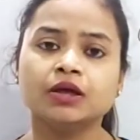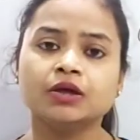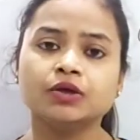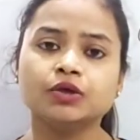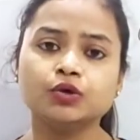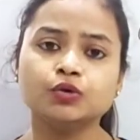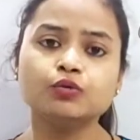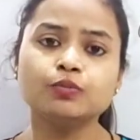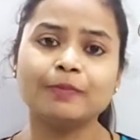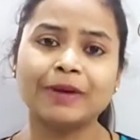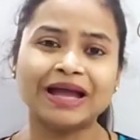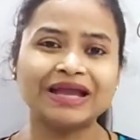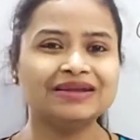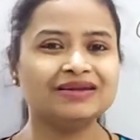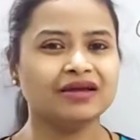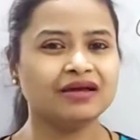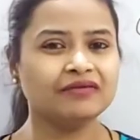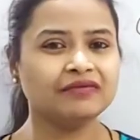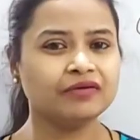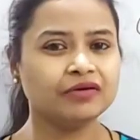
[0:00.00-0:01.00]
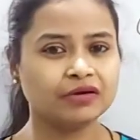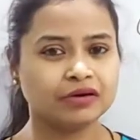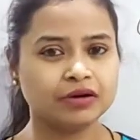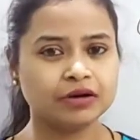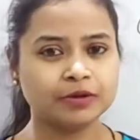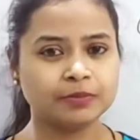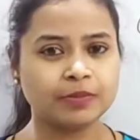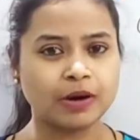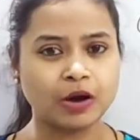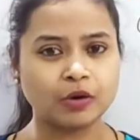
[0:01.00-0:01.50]
You might have
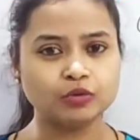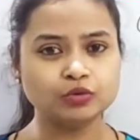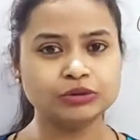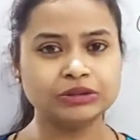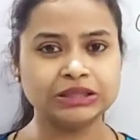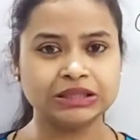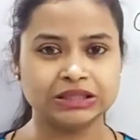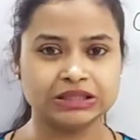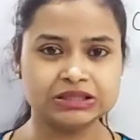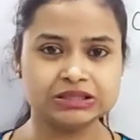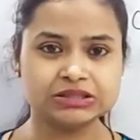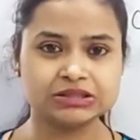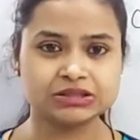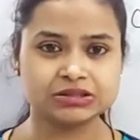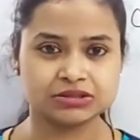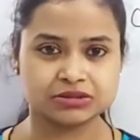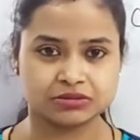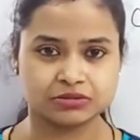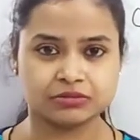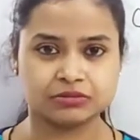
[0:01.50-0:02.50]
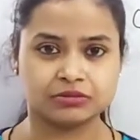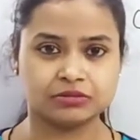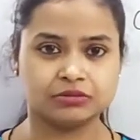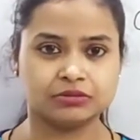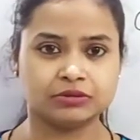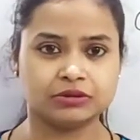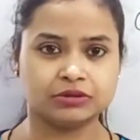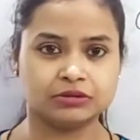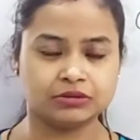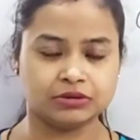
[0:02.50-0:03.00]
heard about these
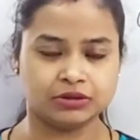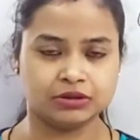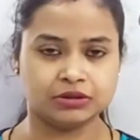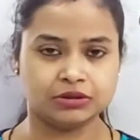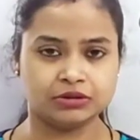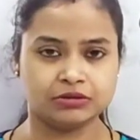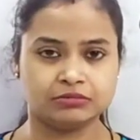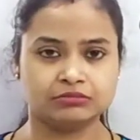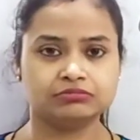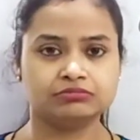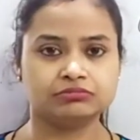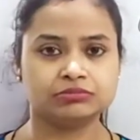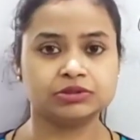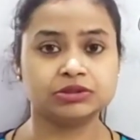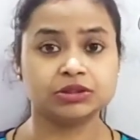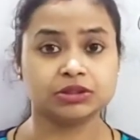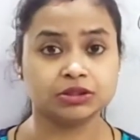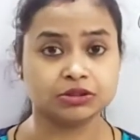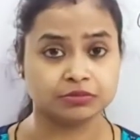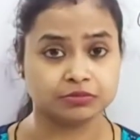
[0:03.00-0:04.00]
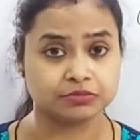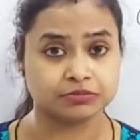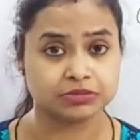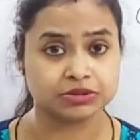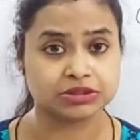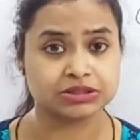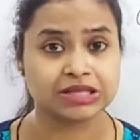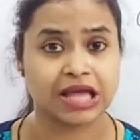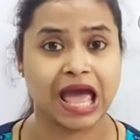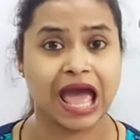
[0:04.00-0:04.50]

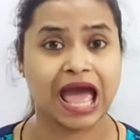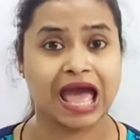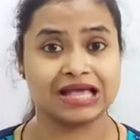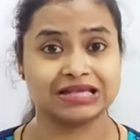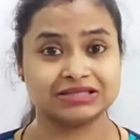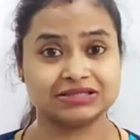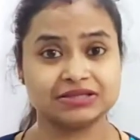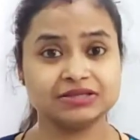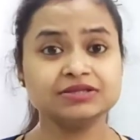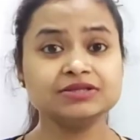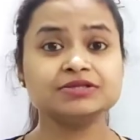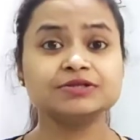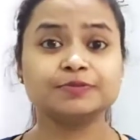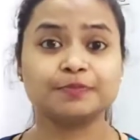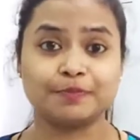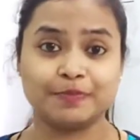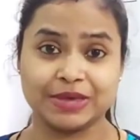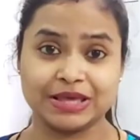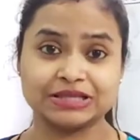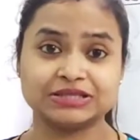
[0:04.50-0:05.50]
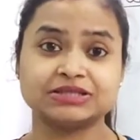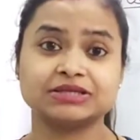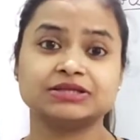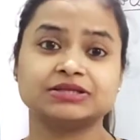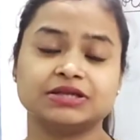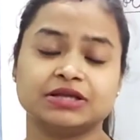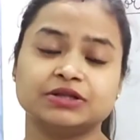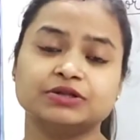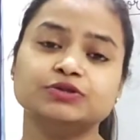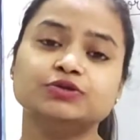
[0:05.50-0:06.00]
terms acids,
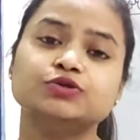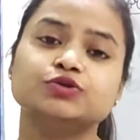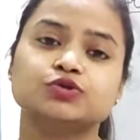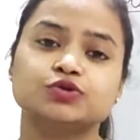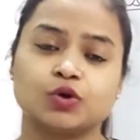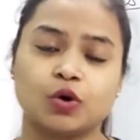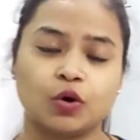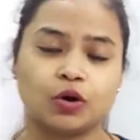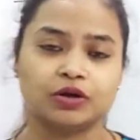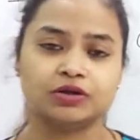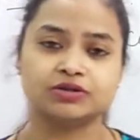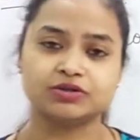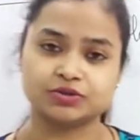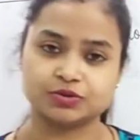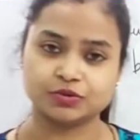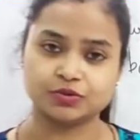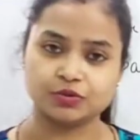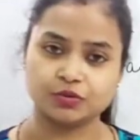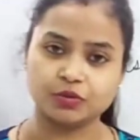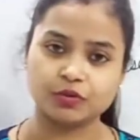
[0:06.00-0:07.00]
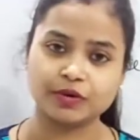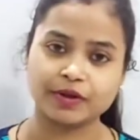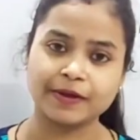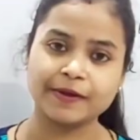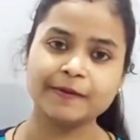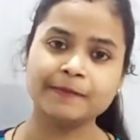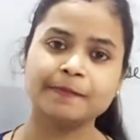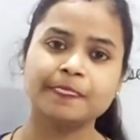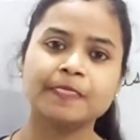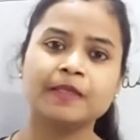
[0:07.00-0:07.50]
bases and salts.
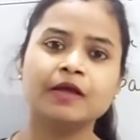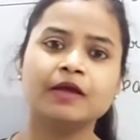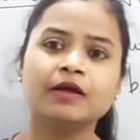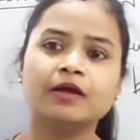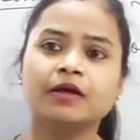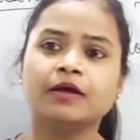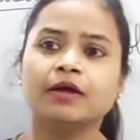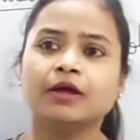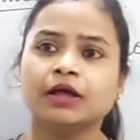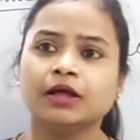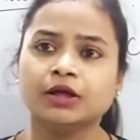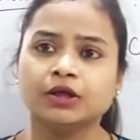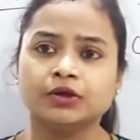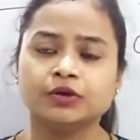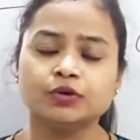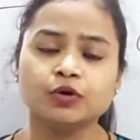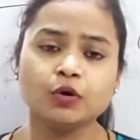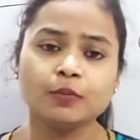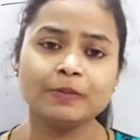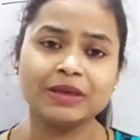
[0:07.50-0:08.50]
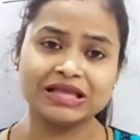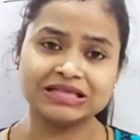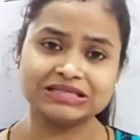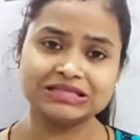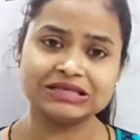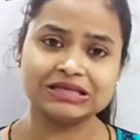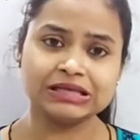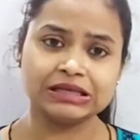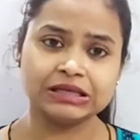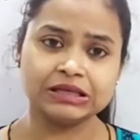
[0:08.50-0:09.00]
Okay, you know,
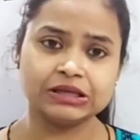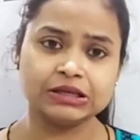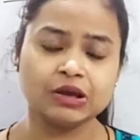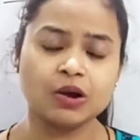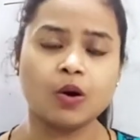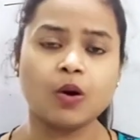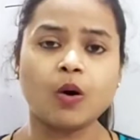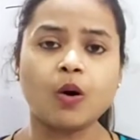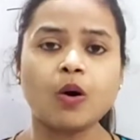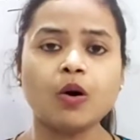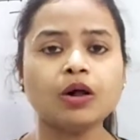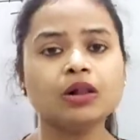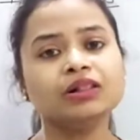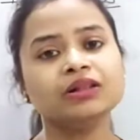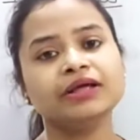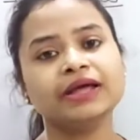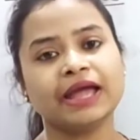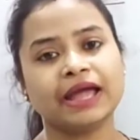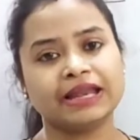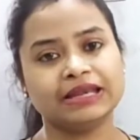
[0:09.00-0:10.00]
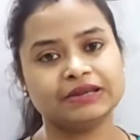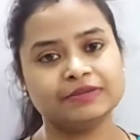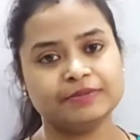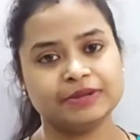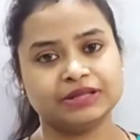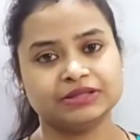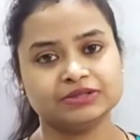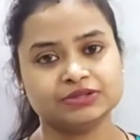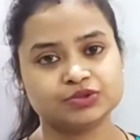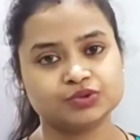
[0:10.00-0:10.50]
basically all the
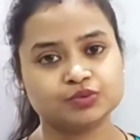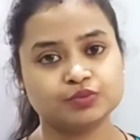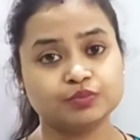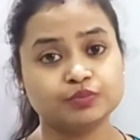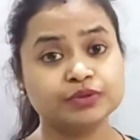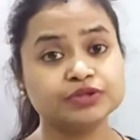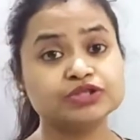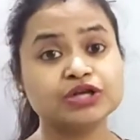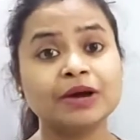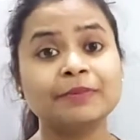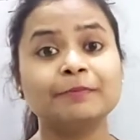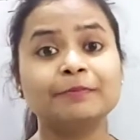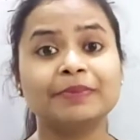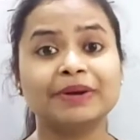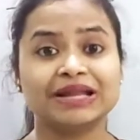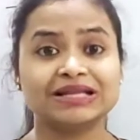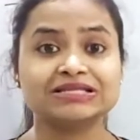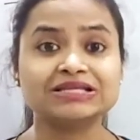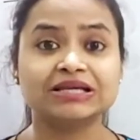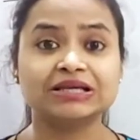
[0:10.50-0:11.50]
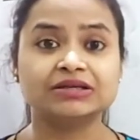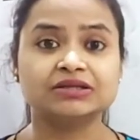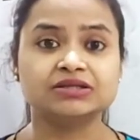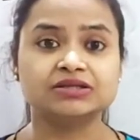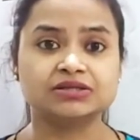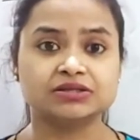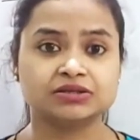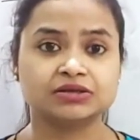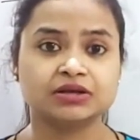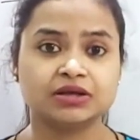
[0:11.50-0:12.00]
elements which are
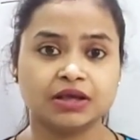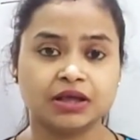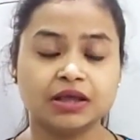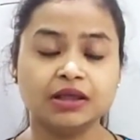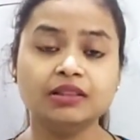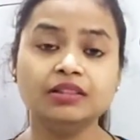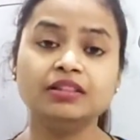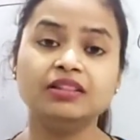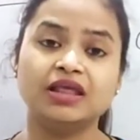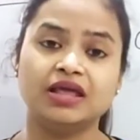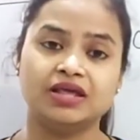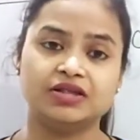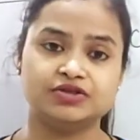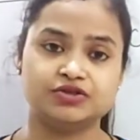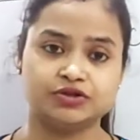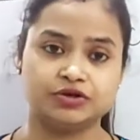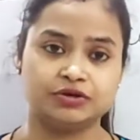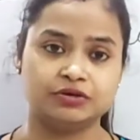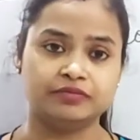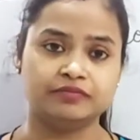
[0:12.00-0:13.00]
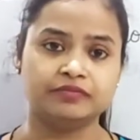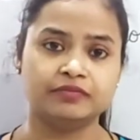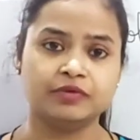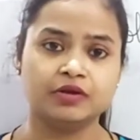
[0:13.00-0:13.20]
present in nature,